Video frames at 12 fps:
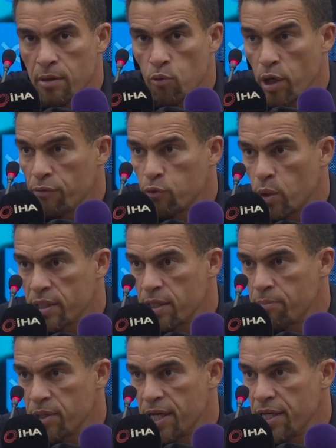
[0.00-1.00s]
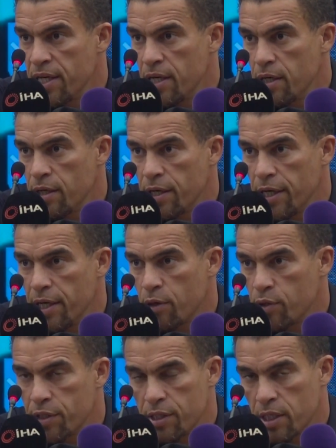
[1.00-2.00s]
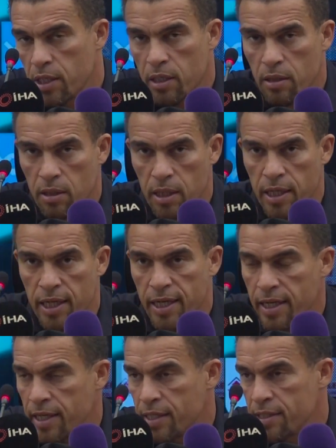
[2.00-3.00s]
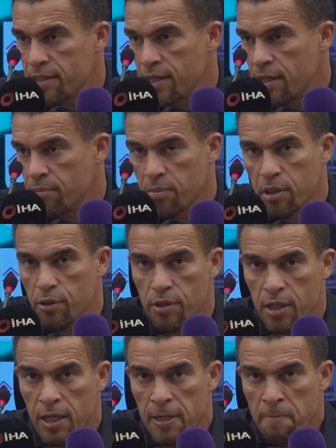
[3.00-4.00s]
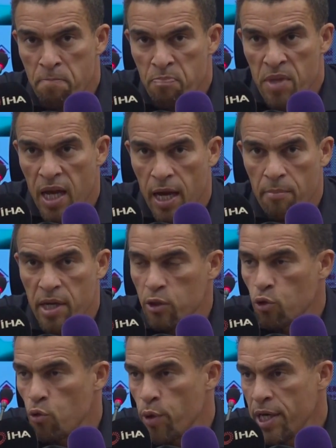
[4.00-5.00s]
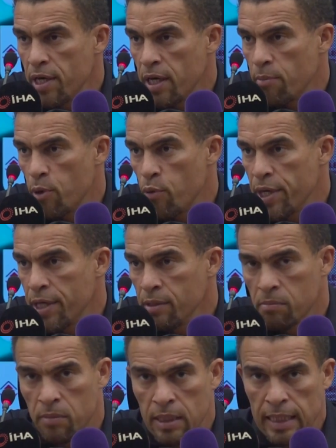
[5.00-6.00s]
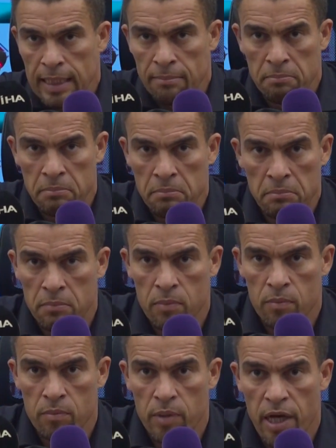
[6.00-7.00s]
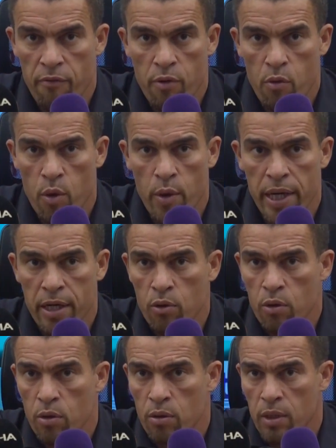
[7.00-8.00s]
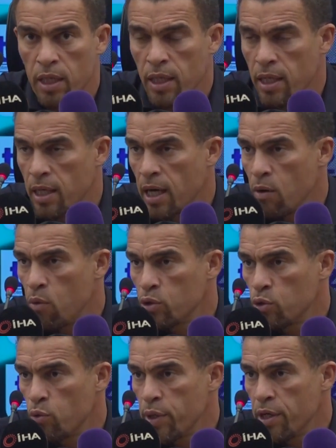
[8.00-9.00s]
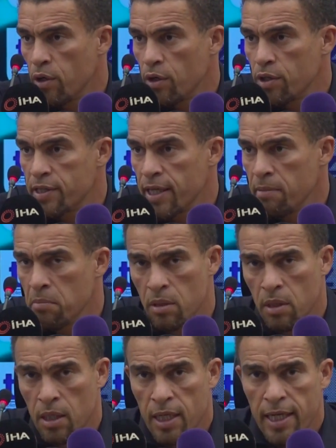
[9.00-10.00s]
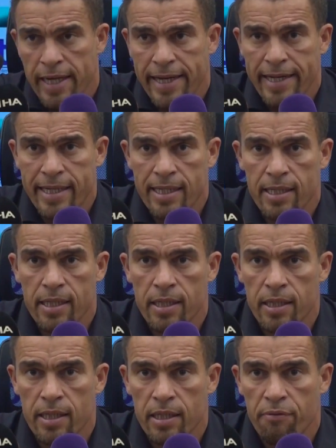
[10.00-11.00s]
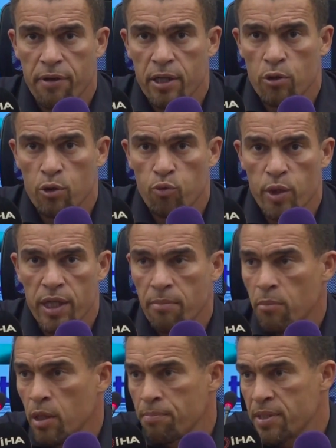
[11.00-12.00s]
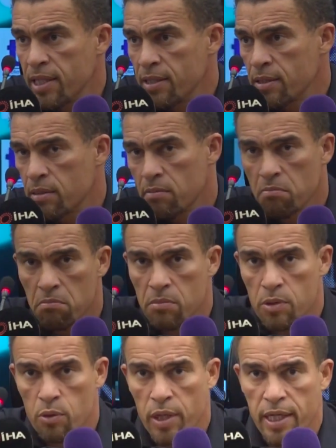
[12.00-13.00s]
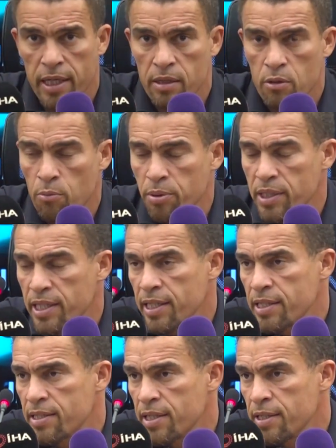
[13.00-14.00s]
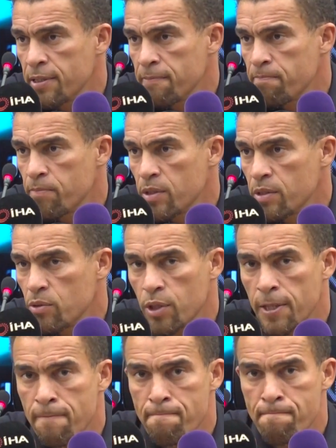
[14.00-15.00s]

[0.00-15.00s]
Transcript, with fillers: we have to accept any critic, and I can understand, because I'm here to win. I'm a winner. Everywhere I go, I want to win all the time, and if I don't win, I'm upset. So I can completely understand today.